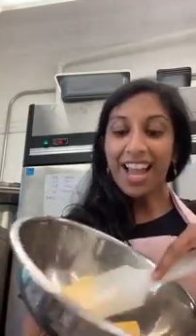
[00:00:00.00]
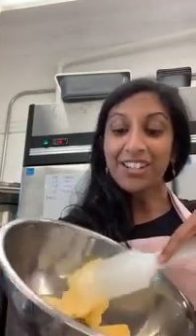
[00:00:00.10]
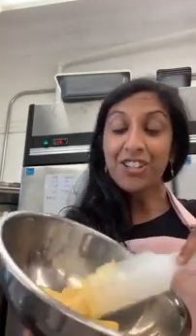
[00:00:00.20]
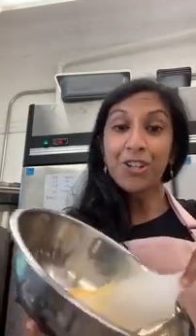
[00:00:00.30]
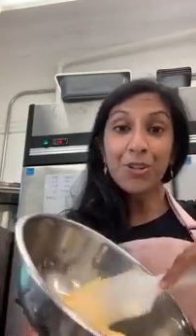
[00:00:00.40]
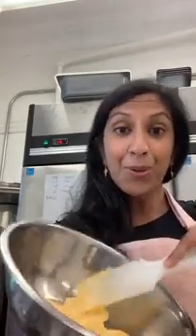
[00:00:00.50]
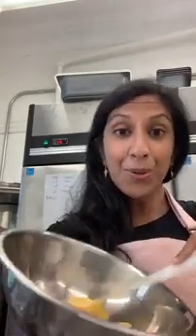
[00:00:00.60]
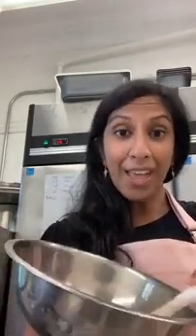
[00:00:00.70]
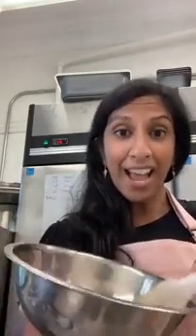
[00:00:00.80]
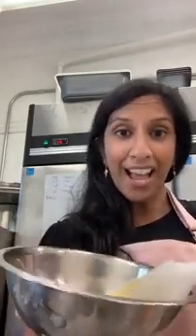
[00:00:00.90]
And
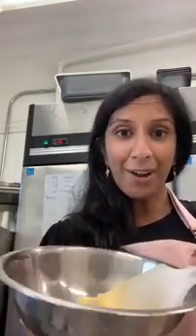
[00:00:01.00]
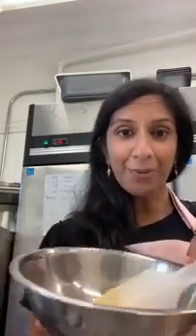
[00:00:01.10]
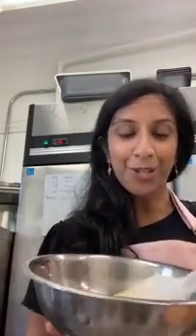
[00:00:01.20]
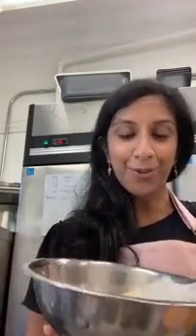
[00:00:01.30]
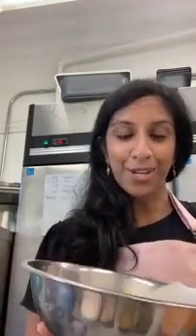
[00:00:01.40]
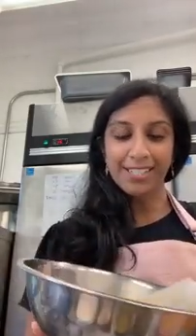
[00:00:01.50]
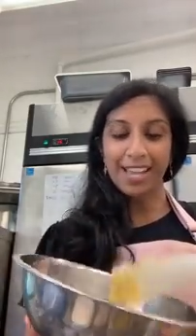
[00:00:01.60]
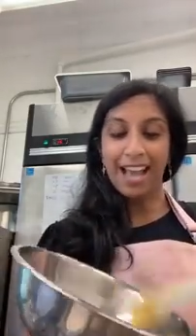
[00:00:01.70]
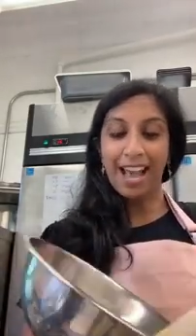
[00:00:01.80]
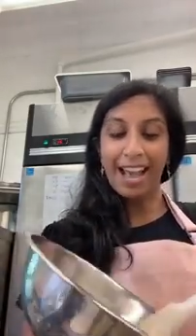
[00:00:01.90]
to that, we're going
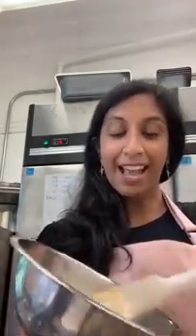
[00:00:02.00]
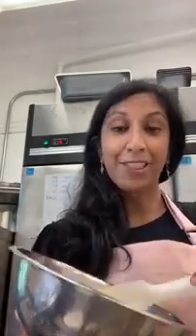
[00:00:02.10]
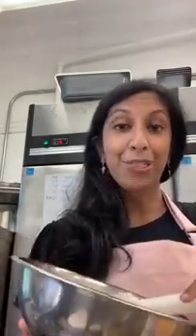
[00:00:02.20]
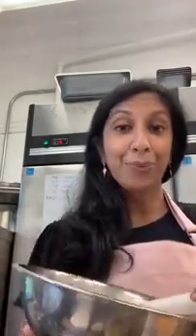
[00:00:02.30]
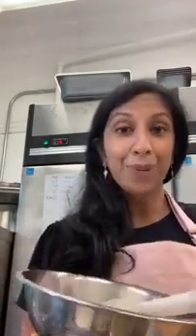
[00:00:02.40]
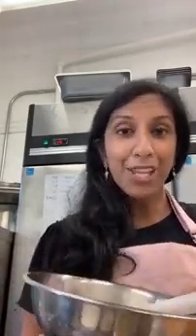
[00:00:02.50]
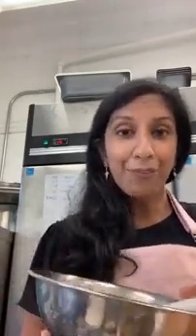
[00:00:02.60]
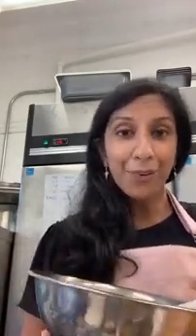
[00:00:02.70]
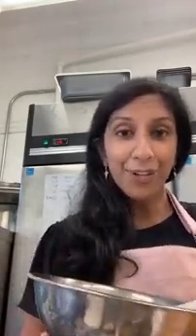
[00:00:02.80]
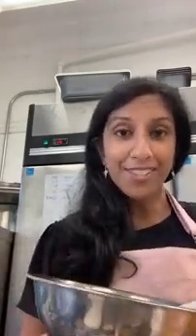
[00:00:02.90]
to add
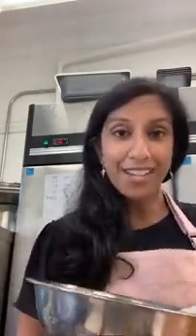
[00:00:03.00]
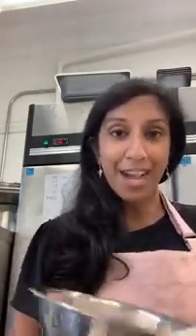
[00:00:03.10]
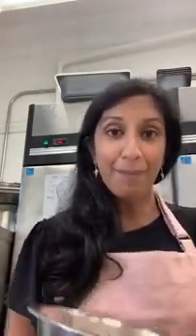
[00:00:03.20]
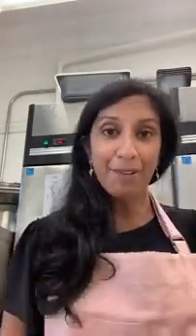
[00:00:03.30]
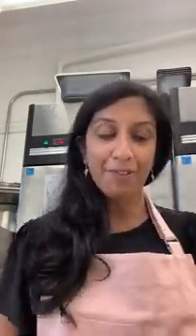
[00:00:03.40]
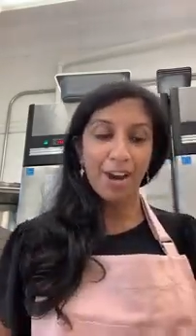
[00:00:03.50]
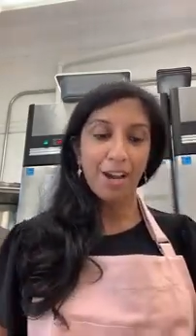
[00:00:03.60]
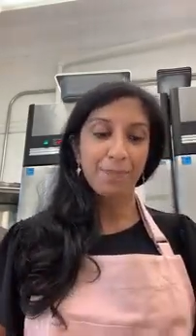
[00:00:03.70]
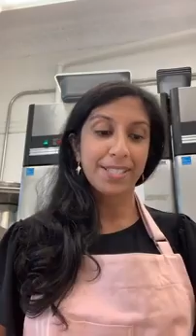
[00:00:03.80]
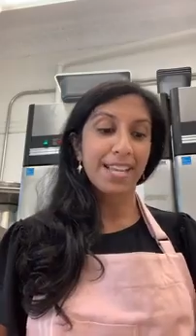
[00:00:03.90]
3/4 cup of
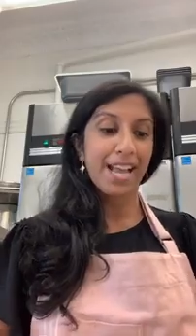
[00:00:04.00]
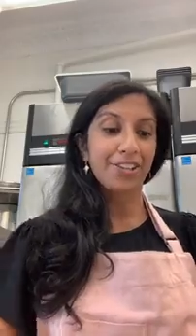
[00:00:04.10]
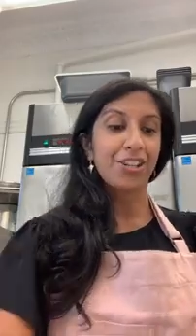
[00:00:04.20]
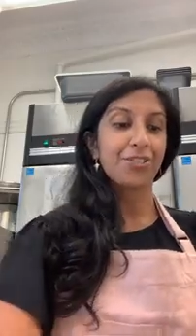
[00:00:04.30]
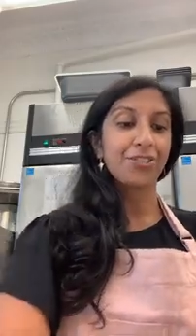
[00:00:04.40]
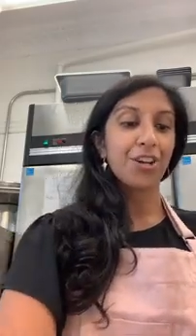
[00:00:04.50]
ground pistachios.